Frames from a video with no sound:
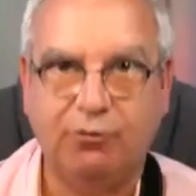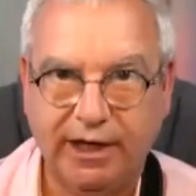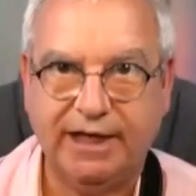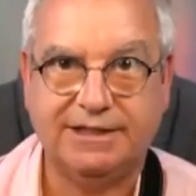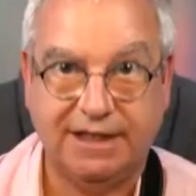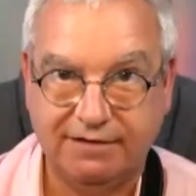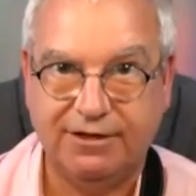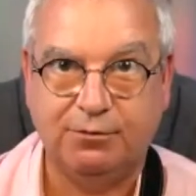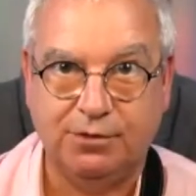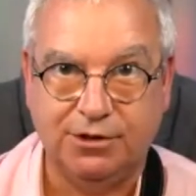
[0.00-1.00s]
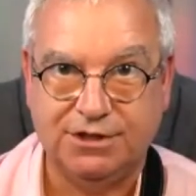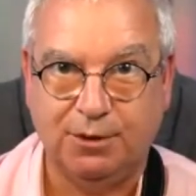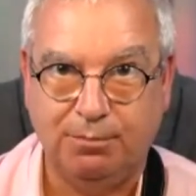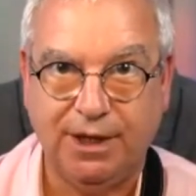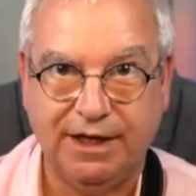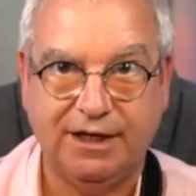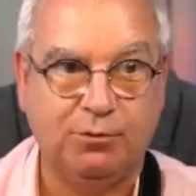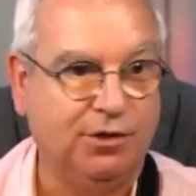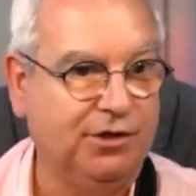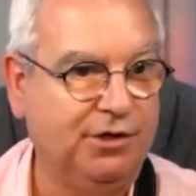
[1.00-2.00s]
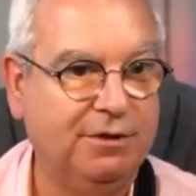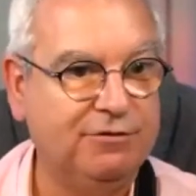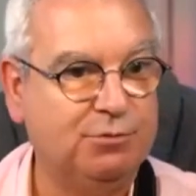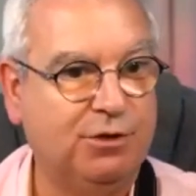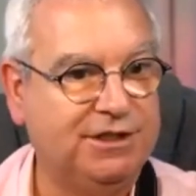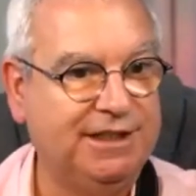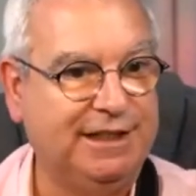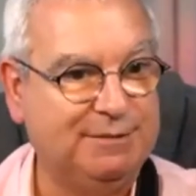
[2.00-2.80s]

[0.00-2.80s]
rare to have that one. So buy that one. Whoever's watching this,